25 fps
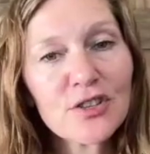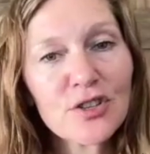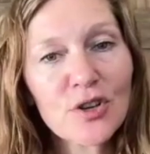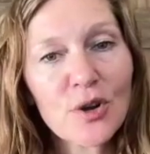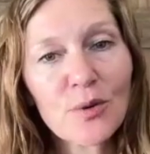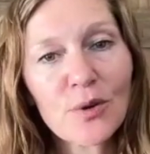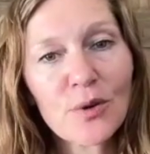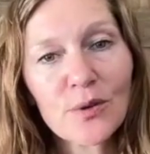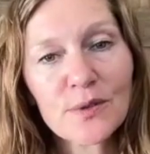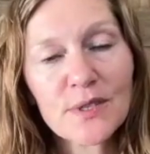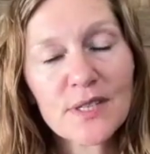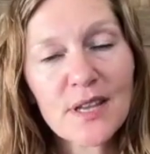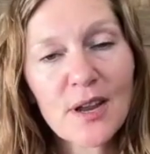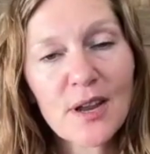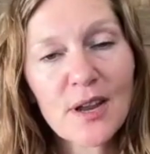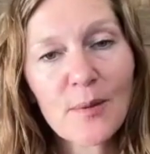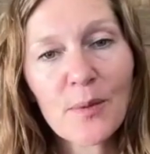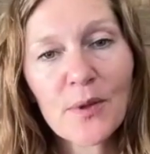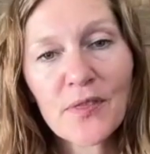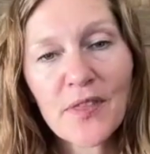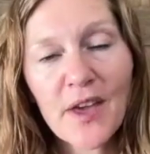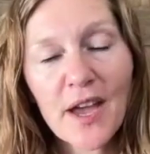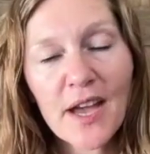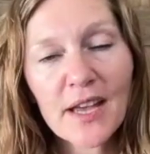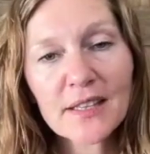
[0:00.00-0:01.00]
the show notes there,
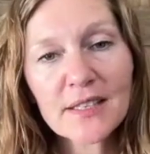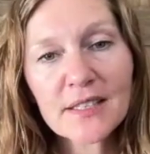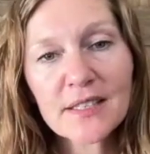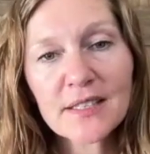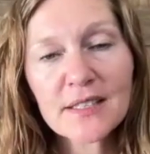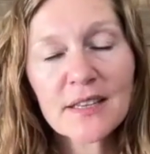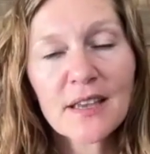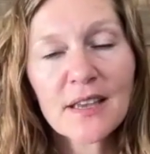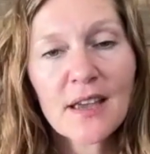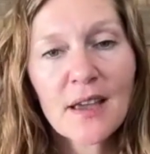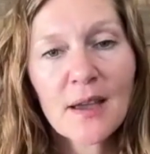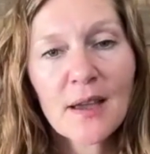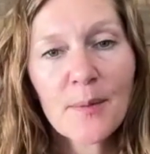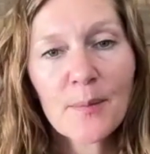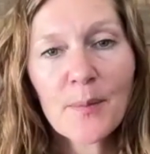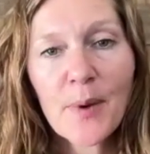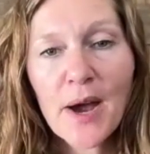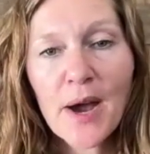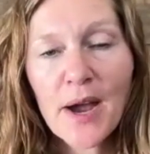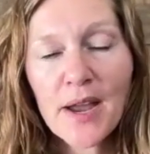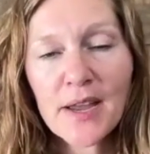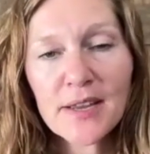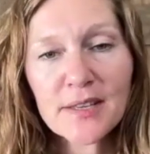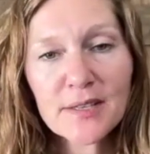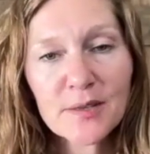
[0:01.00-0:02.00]
but that's
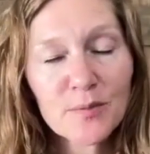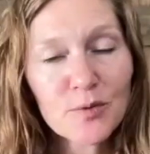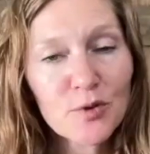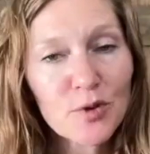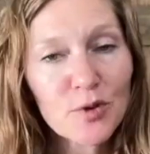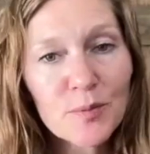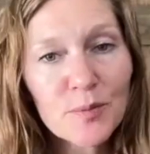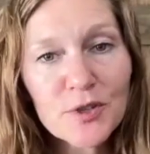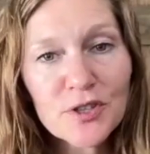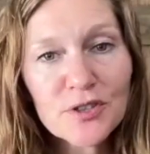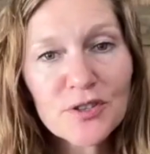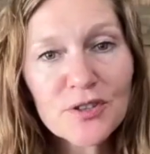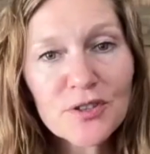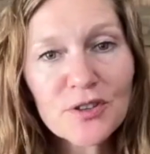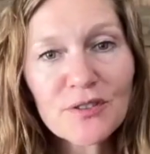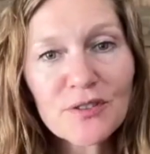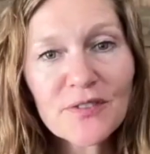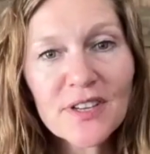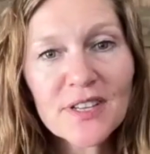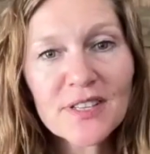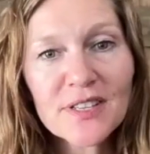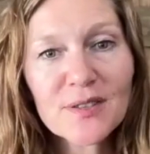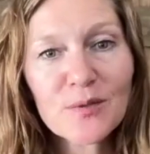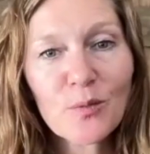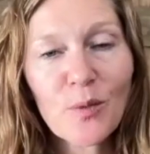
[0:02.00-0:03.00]
my subscription
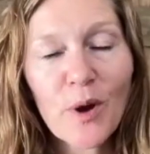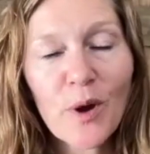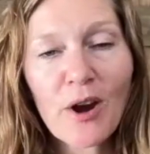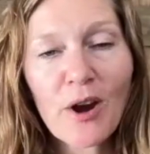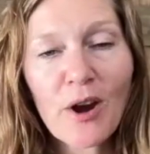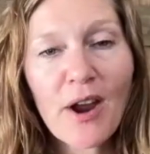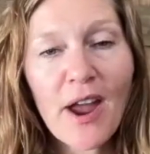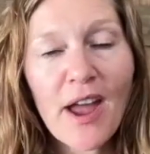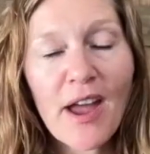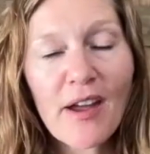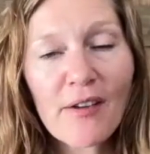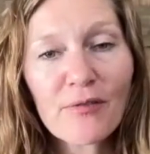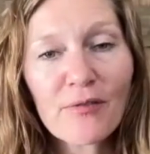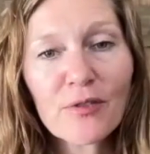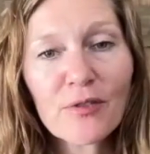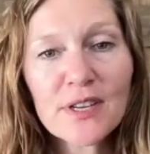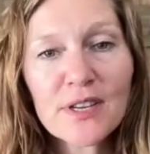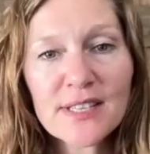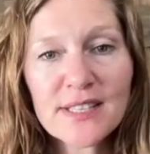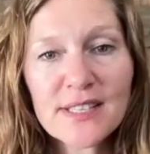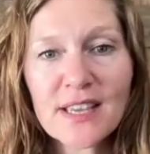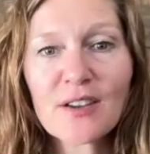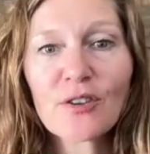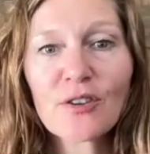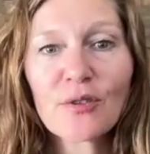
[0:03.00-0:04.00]
service where every
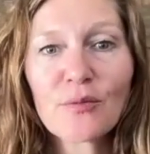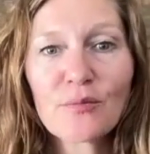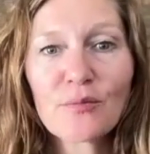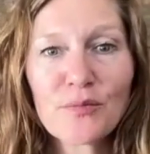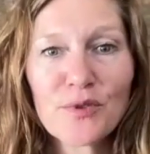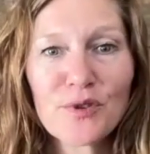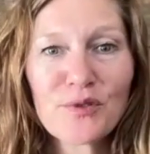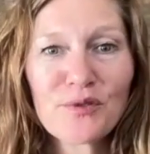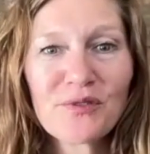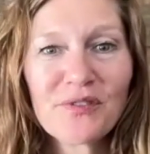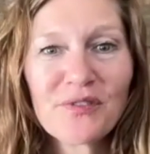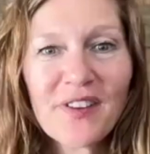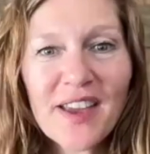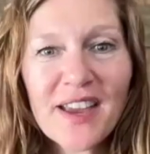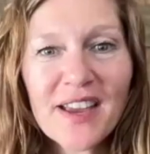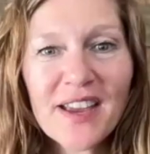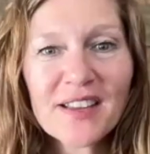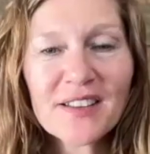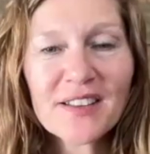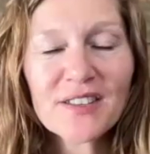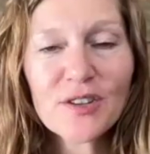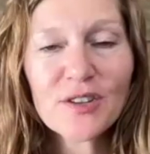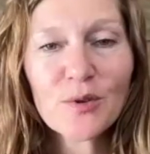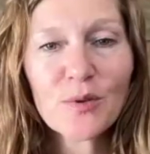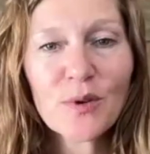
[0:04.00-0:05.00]
single moon
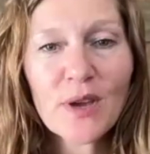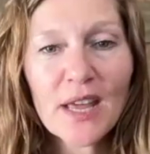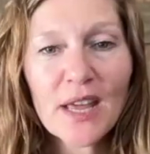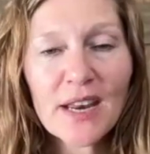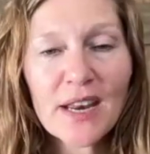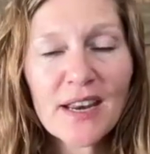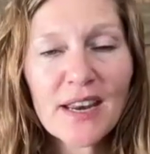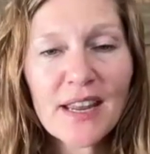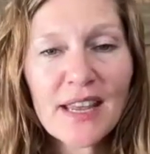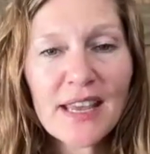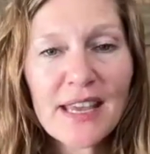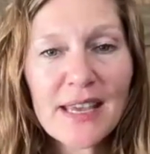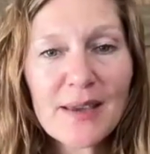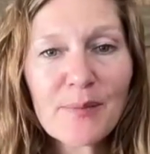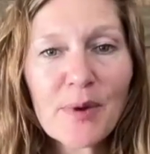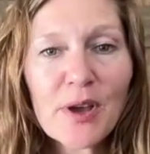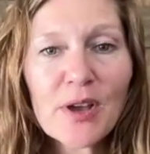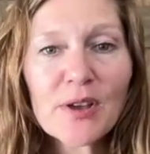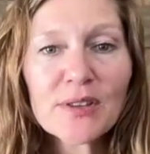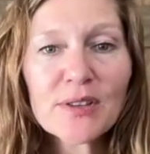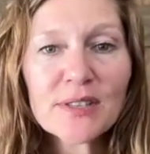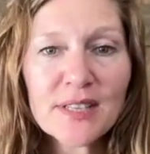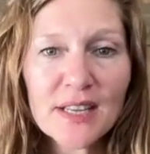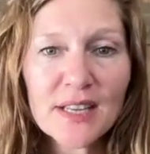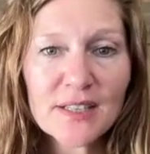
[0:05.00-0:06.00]
phase you get an
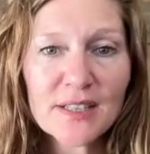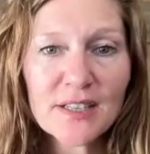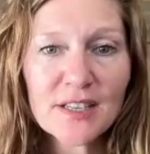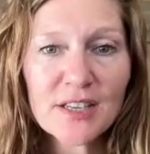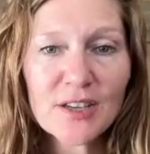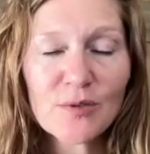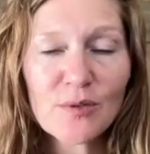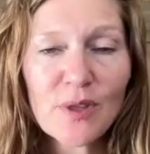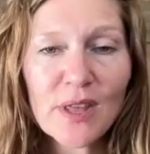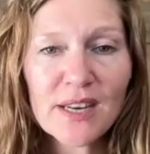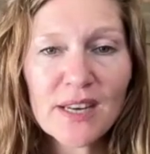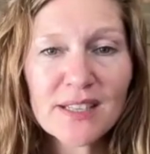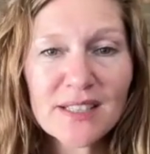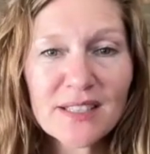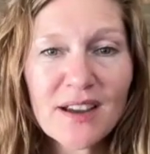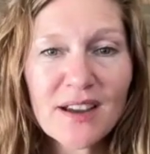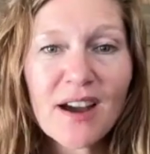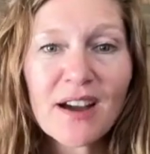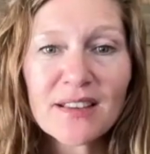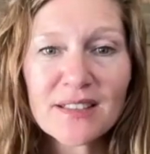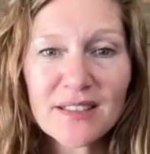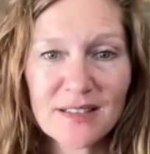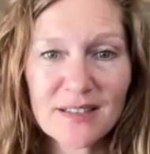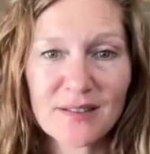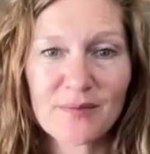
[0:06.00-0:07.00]
email sent to you that is
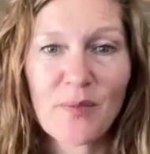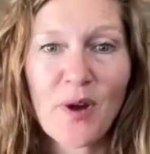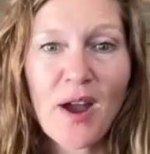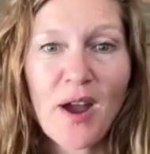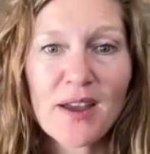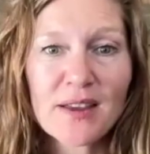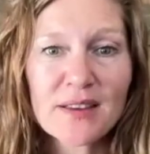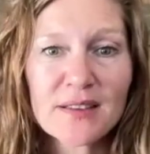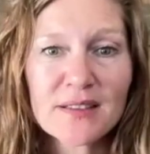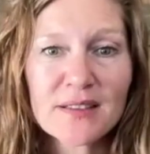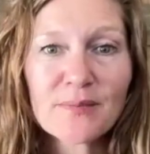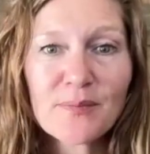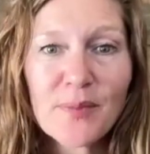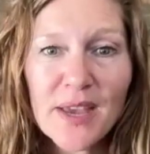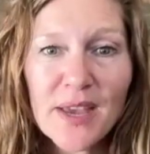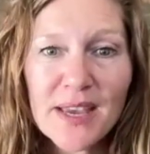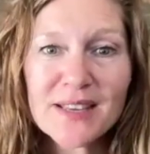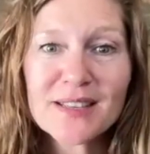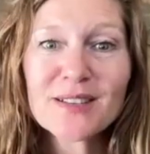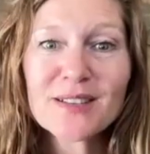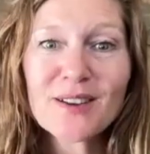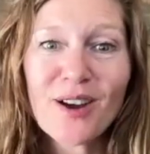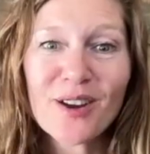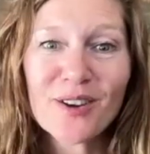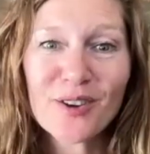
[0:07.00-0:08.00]
customized
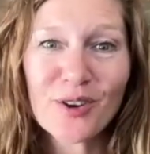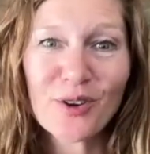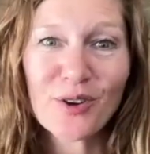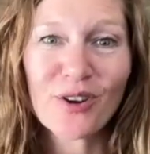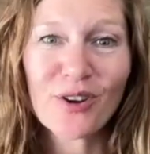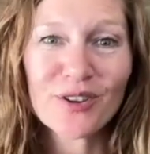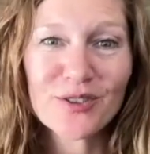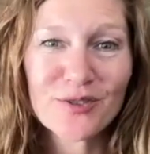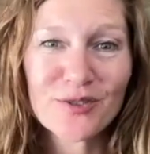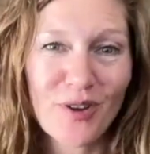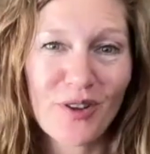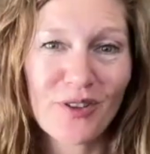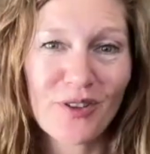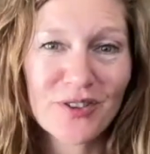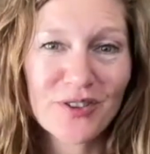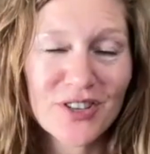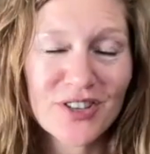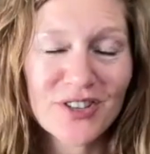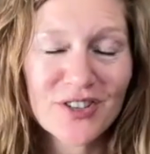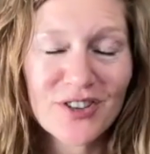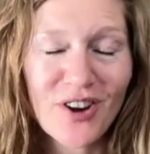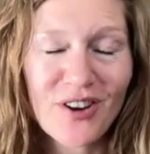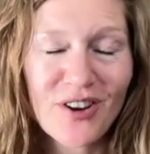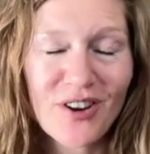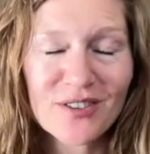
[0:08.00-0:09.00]
based on your
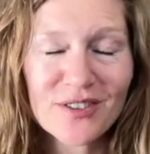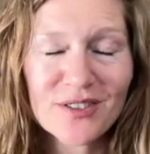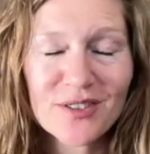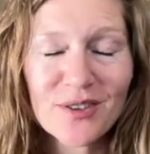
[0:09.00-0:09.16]
astrology chart.